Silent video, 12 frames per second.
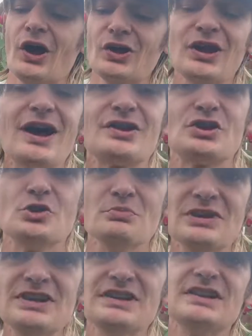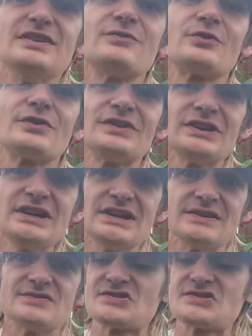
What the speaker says: a lot of humidity for the leaves,